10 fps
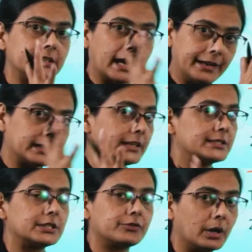direct
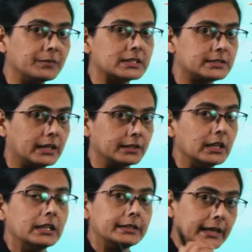rays from the sun,
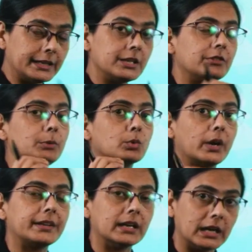then it will be
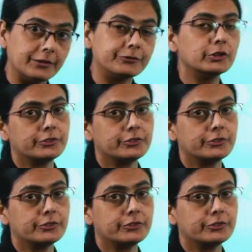quite harmful